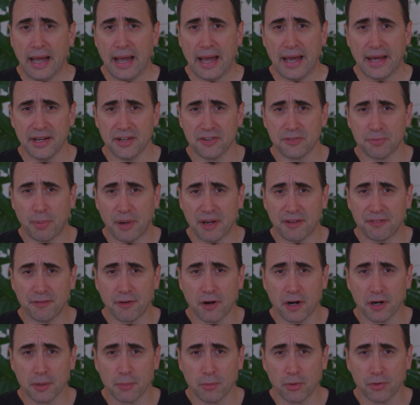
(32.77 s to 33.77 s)
And it's by
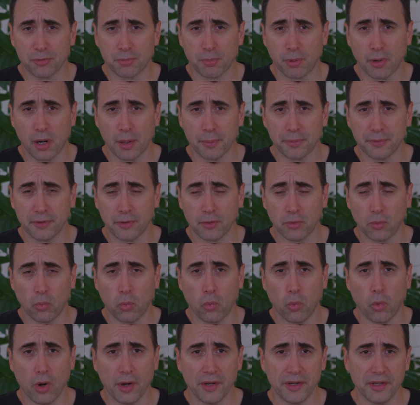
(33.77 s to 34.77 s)
far the most popular
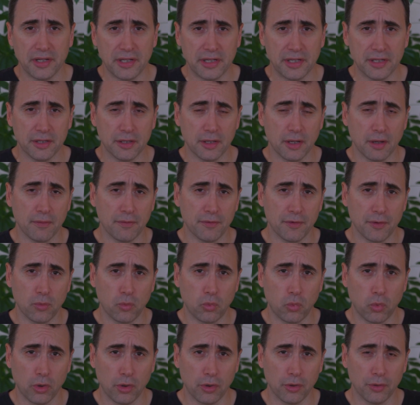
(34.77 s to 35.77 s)
one in the
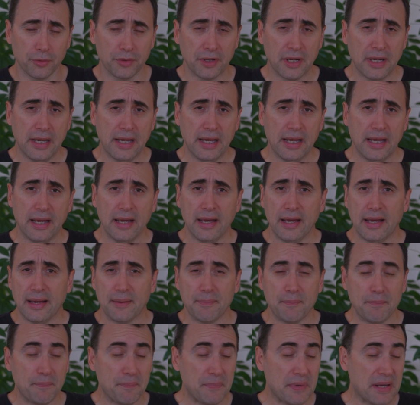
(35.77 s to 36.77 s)
world.
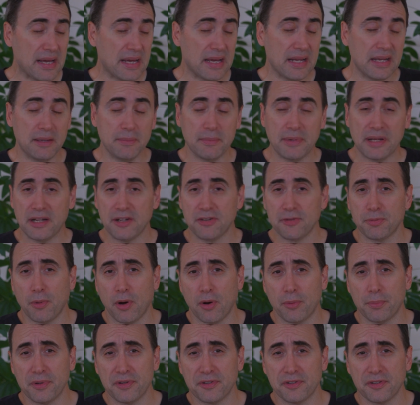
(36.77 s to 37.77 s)
Many, many
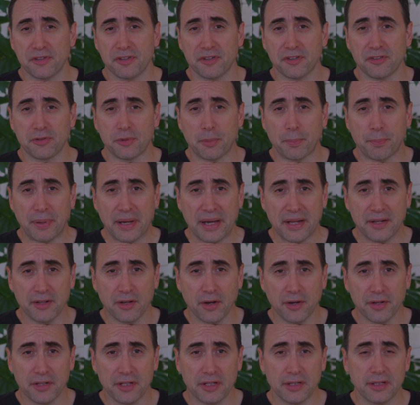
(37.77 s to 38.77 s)
small businesses depend
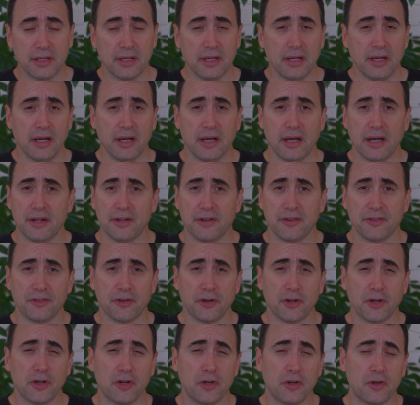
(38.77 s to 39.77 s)
on it. And there's
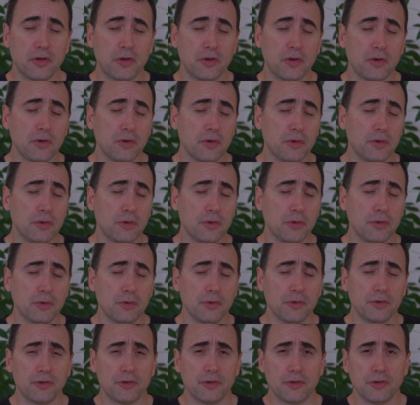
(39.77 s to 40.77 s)
a
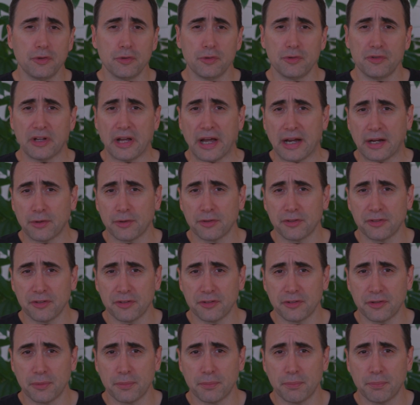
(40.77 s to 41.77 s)
huge, huge
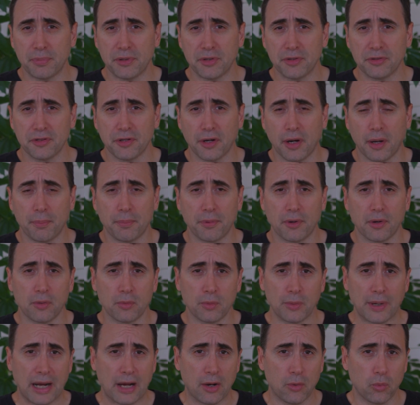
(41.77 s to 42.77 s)
ecosystem built up
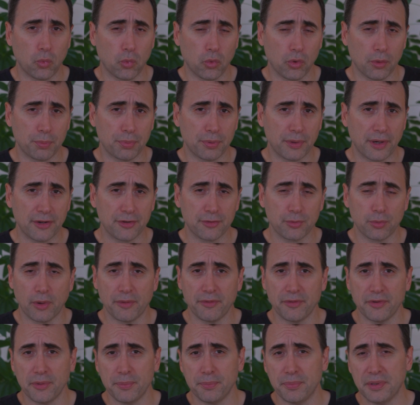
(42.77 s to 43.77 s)
around WordPress,
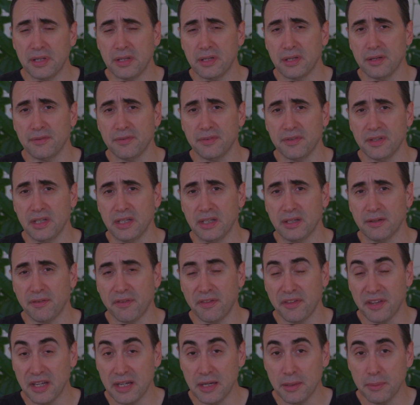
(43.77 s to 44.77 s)
whether it be the
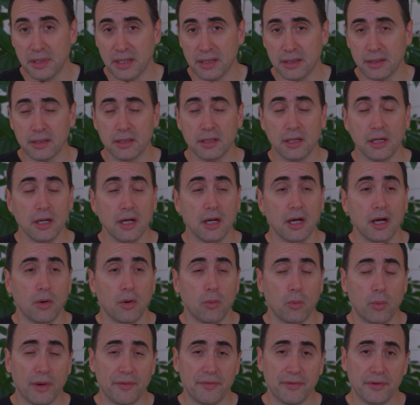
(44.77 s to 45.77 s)
theming,
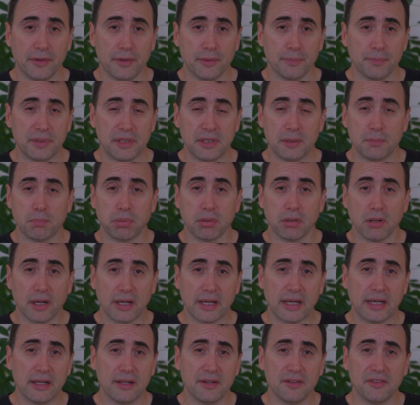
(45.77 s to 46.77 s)
whether it be
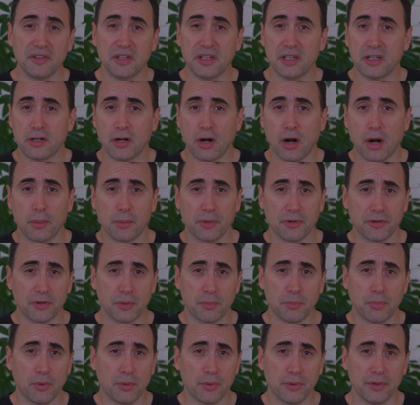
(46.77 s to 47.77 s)
plugins, e commerce
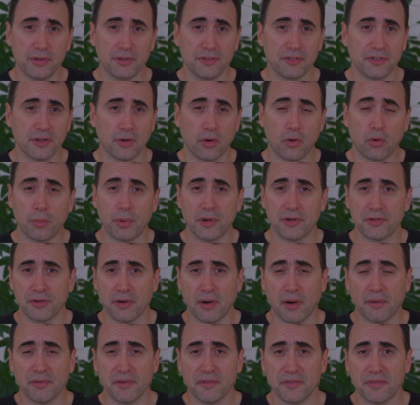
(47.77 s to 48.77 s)
components, and a whole bunch
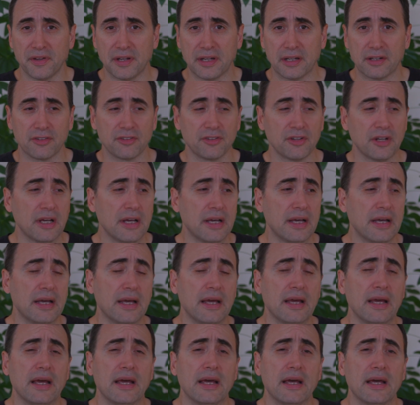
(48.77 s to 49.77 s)
of other things.
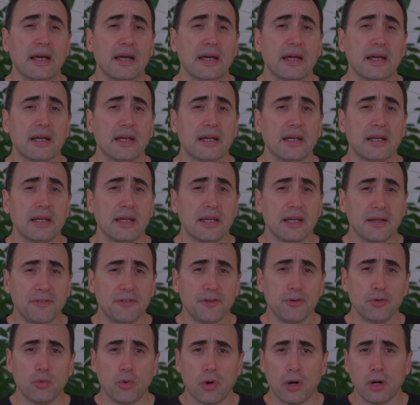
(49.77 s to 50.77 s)

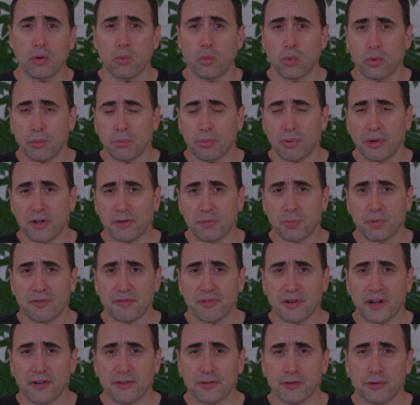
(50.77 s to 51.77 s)
If you are a WordPress
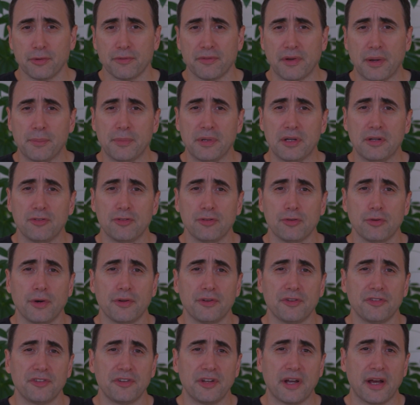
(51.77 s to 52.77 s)
professional, that means you
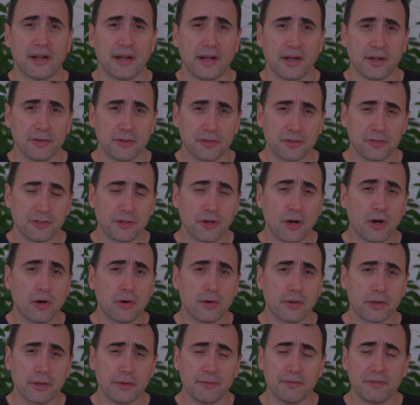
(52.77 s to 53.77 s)
understand how to
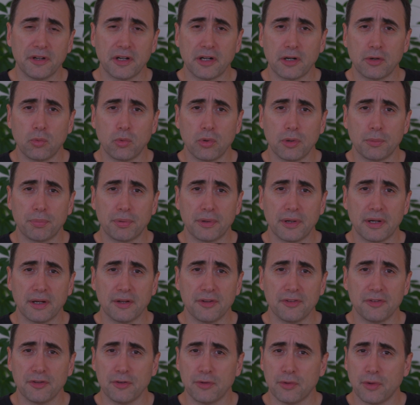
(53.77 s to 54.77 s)
install, configure
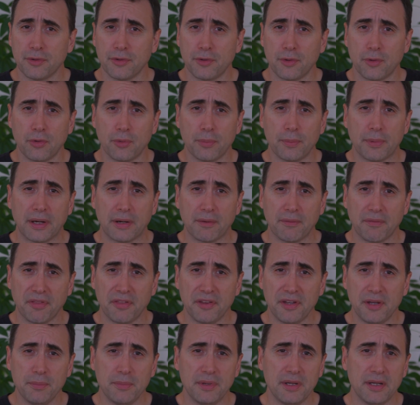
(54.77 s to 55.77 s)
WordPress, you know about
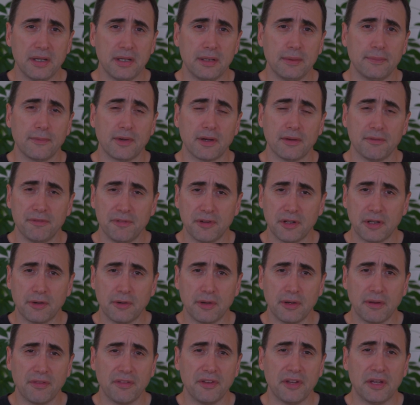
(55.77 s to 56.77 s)
theming,
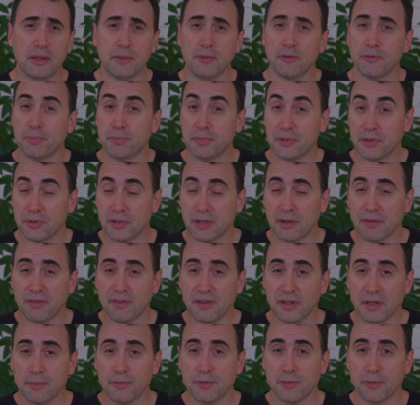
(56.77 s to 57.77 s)
configuring themes, building
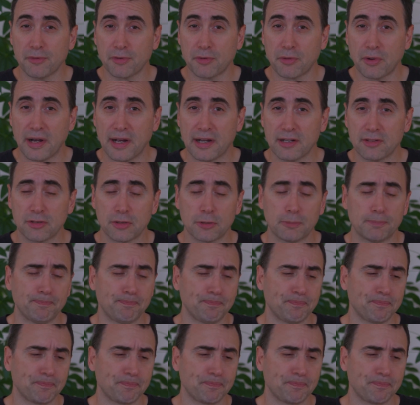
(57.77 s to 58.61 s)
themes from scratch,